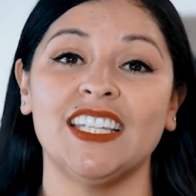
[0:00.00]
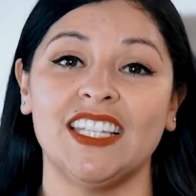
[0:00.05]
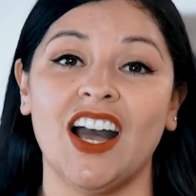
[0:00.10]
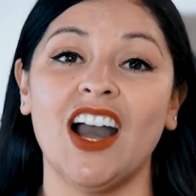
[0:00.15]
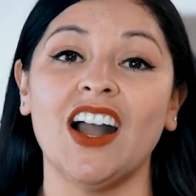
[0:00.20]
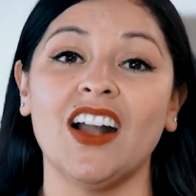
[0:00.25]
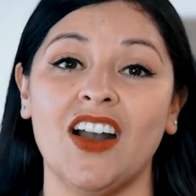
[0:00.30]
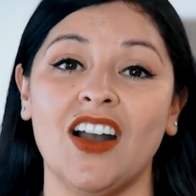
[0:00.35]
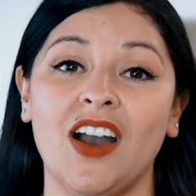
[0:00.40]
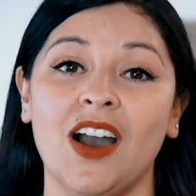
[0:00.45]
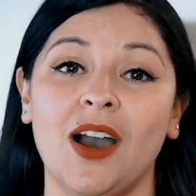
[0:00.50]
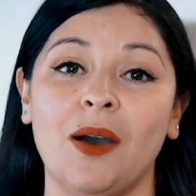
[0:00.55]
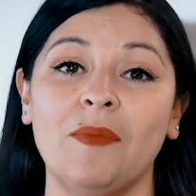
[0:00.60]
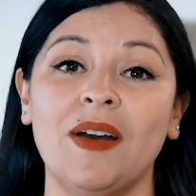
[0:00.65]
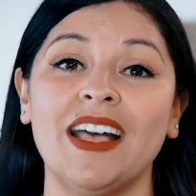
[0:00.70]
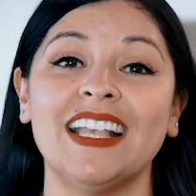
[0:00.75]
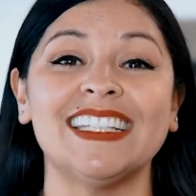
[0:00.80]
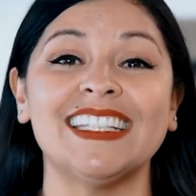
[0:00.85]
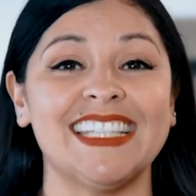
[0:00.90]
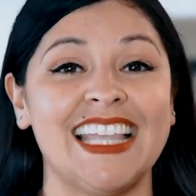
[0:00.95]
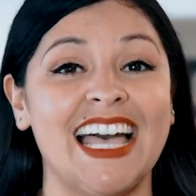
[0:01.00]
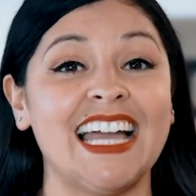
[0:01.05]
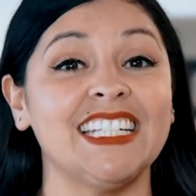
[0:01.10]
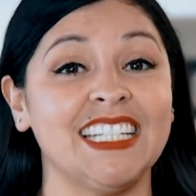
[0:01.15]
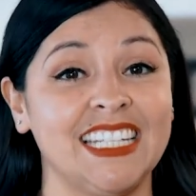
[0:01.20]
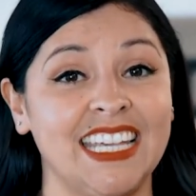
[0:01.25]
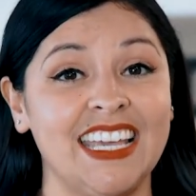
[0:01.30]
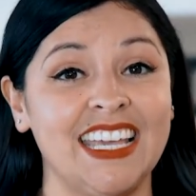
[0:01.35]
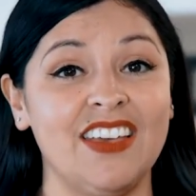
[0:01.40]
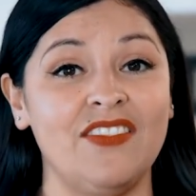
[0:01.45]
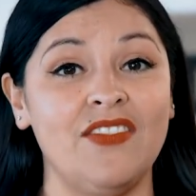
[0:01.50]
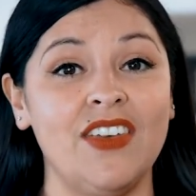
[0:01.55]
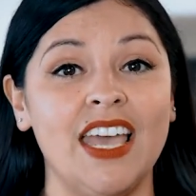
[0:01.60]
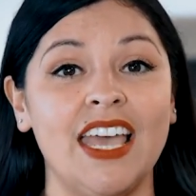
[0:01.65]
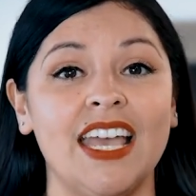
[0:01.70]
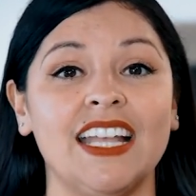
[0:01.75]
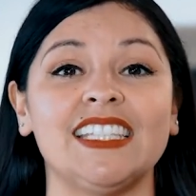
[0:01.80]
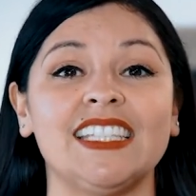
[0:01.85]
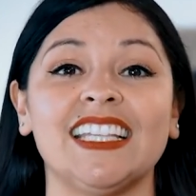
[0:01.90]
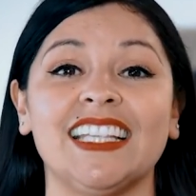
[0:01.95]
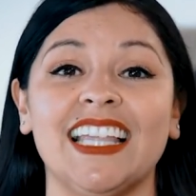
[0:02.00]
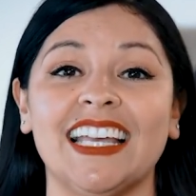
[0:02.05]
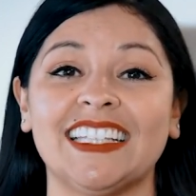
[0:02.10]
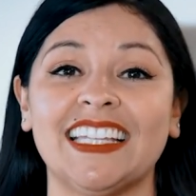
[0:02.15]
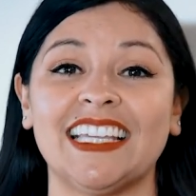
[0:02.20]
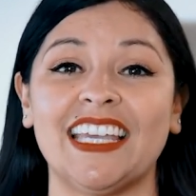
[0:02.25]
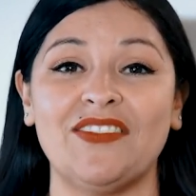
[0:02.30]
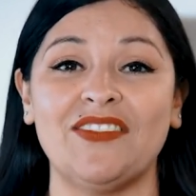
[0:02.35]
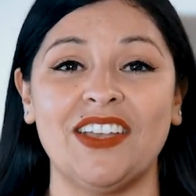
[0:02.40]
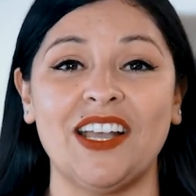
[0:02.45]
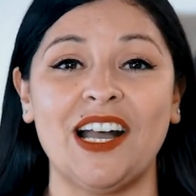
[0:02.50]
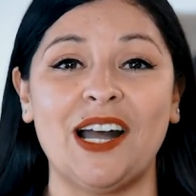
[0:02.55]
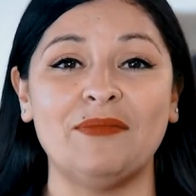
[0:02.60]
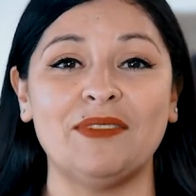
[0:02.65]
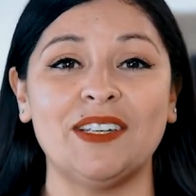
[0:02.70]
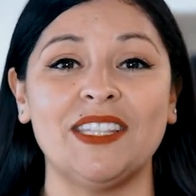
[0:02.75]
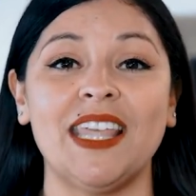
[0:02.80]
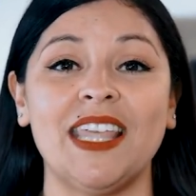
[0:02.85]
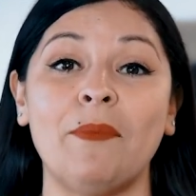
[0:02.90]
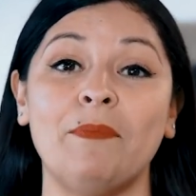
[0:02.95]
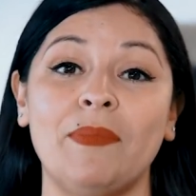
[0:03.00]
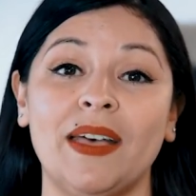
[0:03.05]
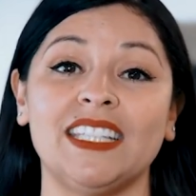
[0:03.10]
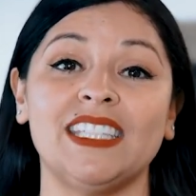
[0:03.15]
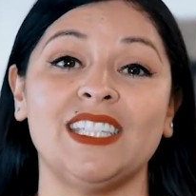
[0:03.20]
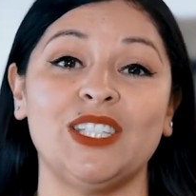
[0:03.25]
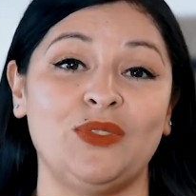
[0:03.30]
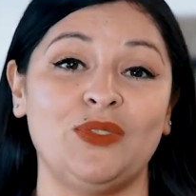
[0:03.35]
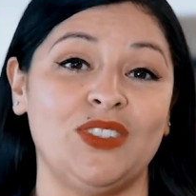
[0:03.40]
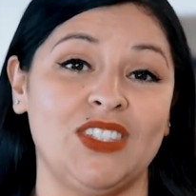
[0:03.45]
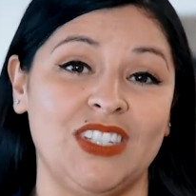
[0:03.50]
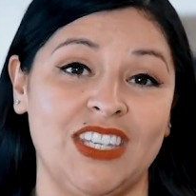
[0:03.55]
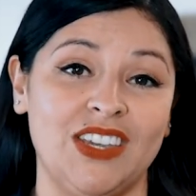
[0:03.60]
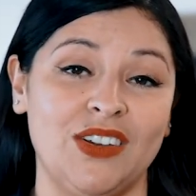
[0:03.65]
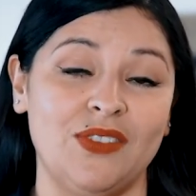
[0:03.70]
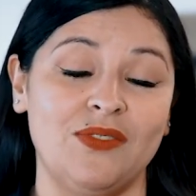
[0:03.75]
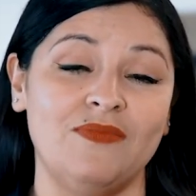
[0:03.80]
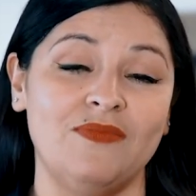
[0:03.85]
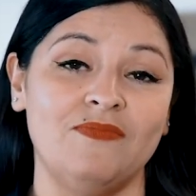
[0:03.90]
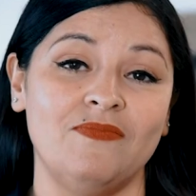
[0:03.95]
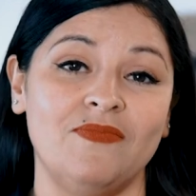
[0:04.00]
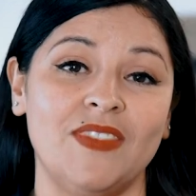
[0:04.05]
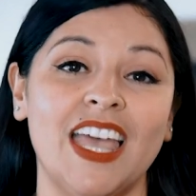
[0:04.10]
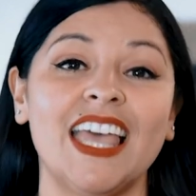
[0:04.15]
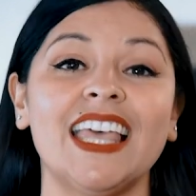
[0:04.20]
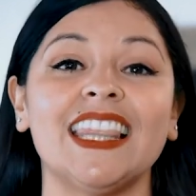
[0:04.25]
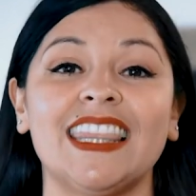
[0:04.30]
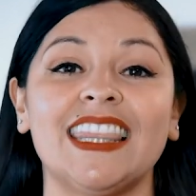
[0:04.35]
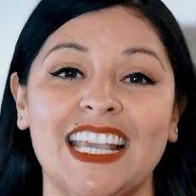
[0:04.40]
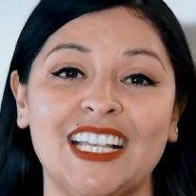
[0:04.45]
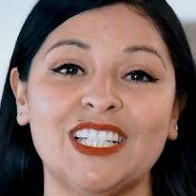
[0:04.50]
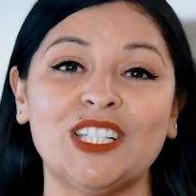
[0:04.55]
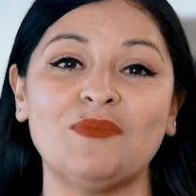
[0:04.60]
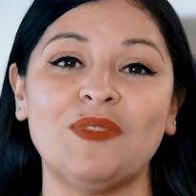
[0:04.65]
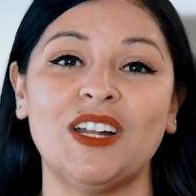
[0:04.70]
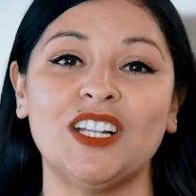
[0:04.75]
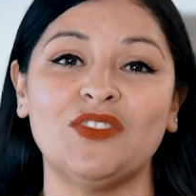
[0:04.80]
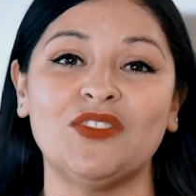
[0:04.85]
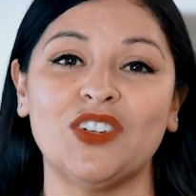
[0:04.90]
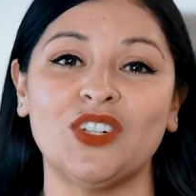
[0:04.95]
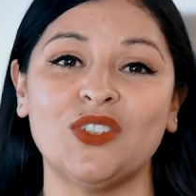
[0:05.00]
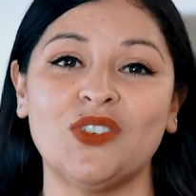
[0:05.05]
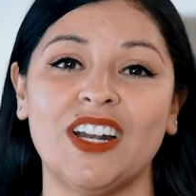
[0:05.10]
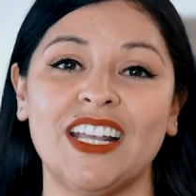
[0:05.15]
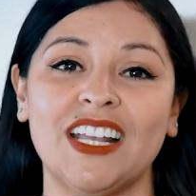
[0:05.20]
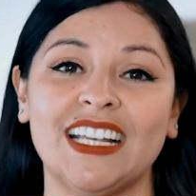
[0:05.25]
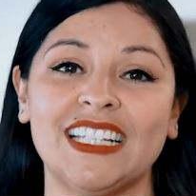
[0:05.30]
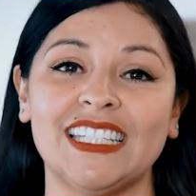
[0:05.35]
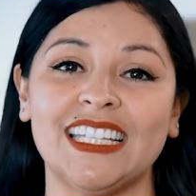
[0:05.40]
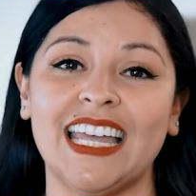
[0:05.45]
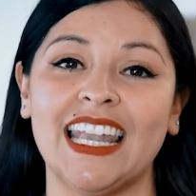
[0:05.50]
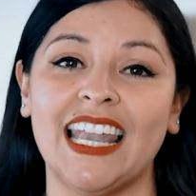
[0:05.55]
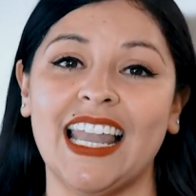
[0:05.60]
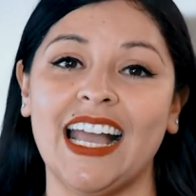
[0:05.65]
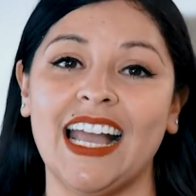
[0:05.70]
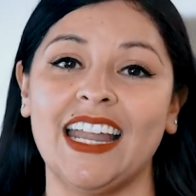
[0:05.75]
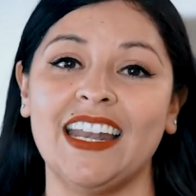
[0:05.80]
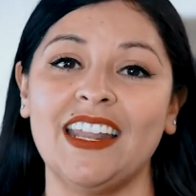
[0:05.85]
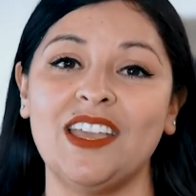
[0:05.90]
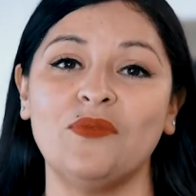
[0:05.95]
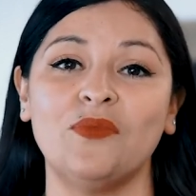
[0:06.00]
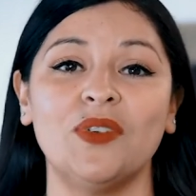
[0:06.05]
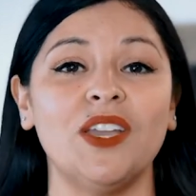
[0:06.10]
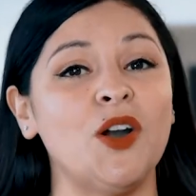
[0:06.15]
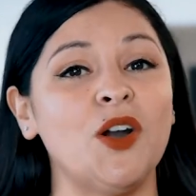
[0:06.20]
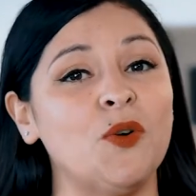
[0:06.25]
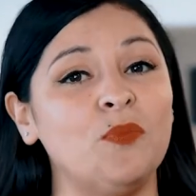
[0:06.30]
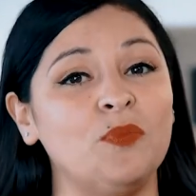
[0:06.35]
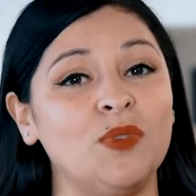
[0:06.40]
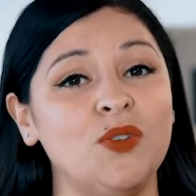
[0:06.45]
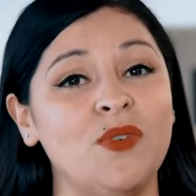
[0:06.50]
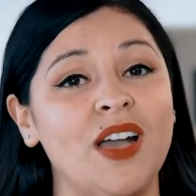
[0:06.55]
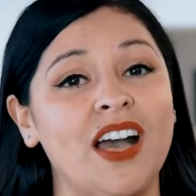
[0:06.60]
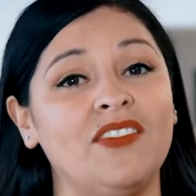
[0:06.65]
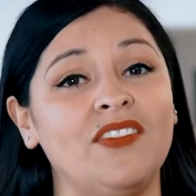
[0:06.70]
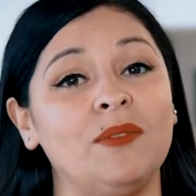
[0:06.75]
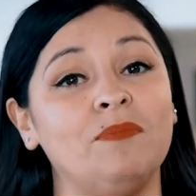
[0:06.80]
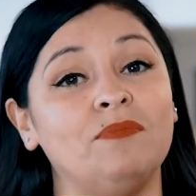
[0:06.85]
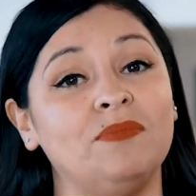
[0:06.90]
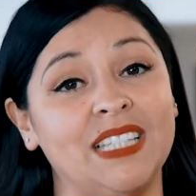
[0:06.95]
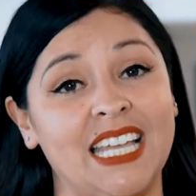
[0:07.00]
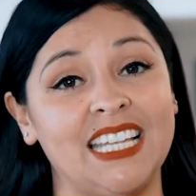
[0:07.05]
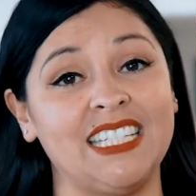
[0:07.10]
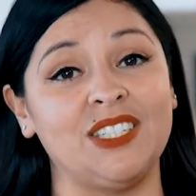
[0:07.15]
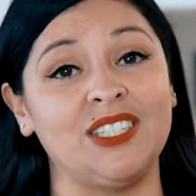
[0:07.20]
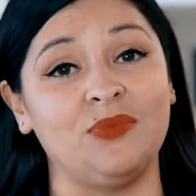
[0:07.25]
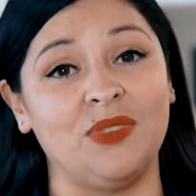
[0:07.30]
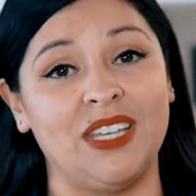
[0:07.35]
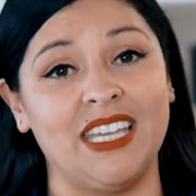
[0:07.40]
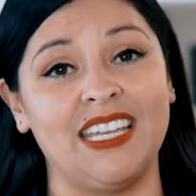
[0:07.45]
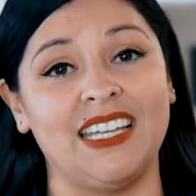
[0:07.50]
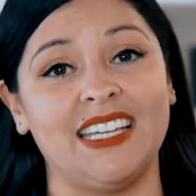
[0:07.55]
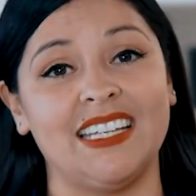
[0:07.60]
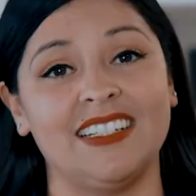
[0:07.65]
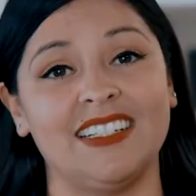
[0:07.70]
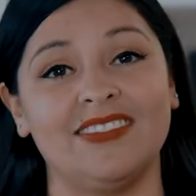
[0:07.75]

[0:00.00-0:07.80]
givingoptions.com slash give and select the giving option that best suits you. Thanks so much for joining us online, and we hope you have a blessed week.